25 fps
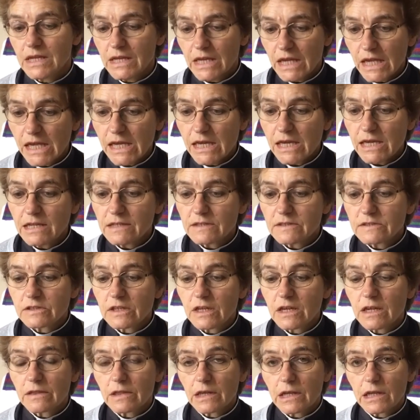He is
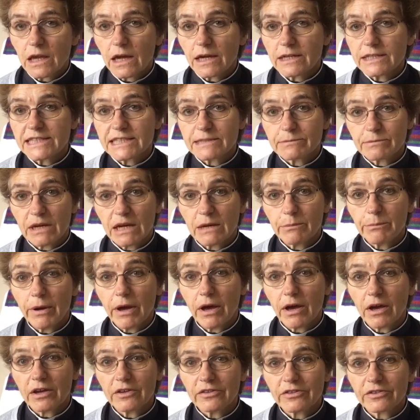the light to our
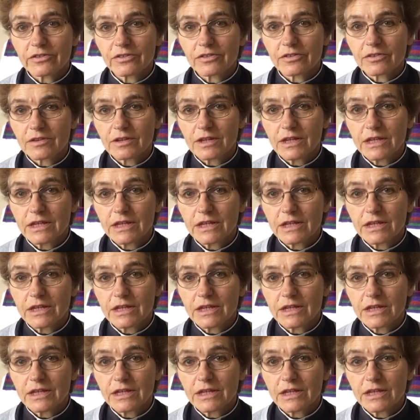path.